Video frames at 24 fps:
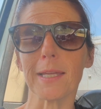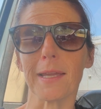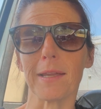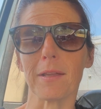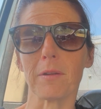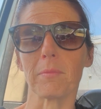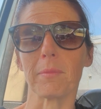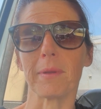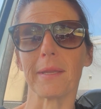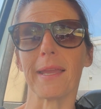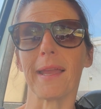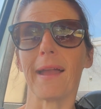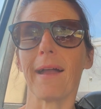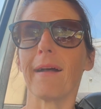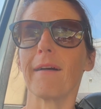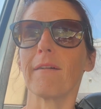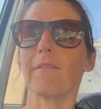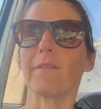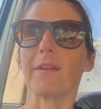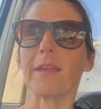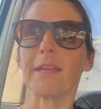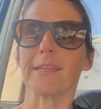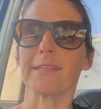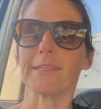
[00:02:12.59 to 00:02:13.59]
and we
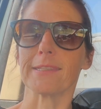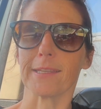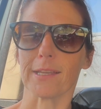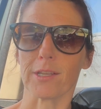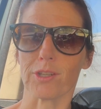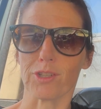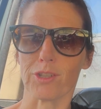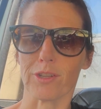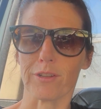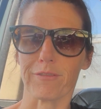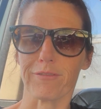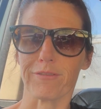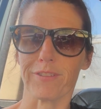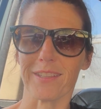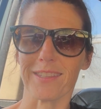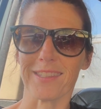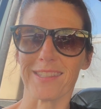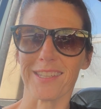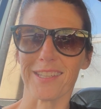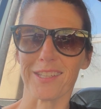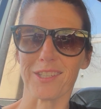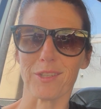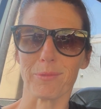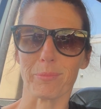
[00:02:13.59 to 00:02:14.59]
have a section of
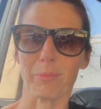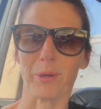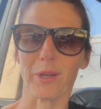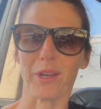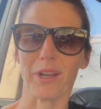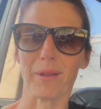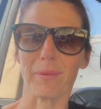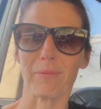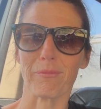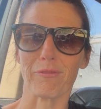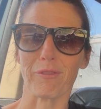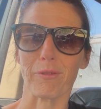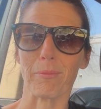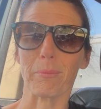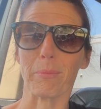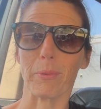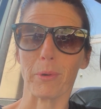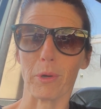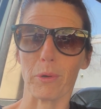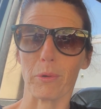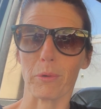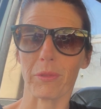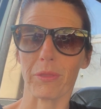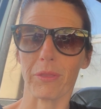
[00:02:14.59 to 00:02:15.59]
fencing to put up for
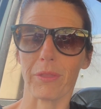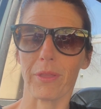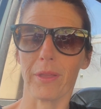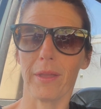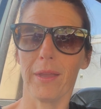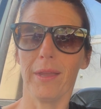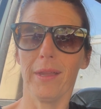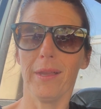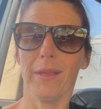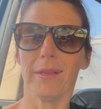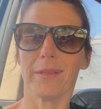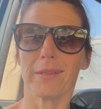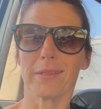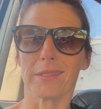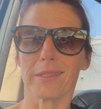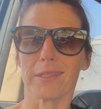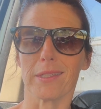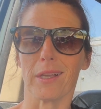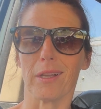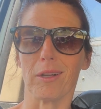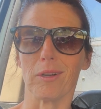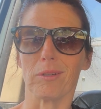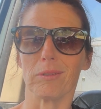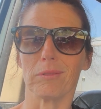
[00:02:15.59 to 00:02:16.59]
both.
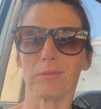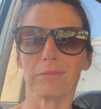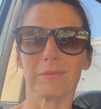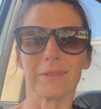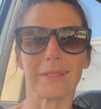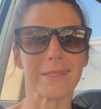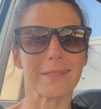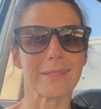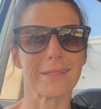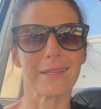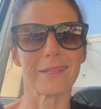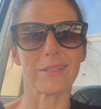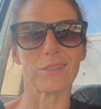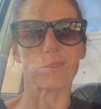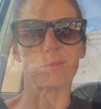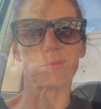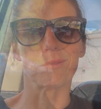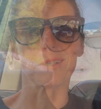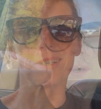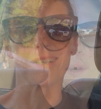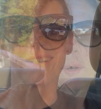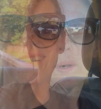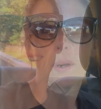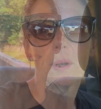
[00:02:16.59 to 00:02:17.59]
So let's get to
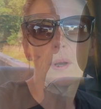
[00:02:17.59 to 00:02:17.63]
work.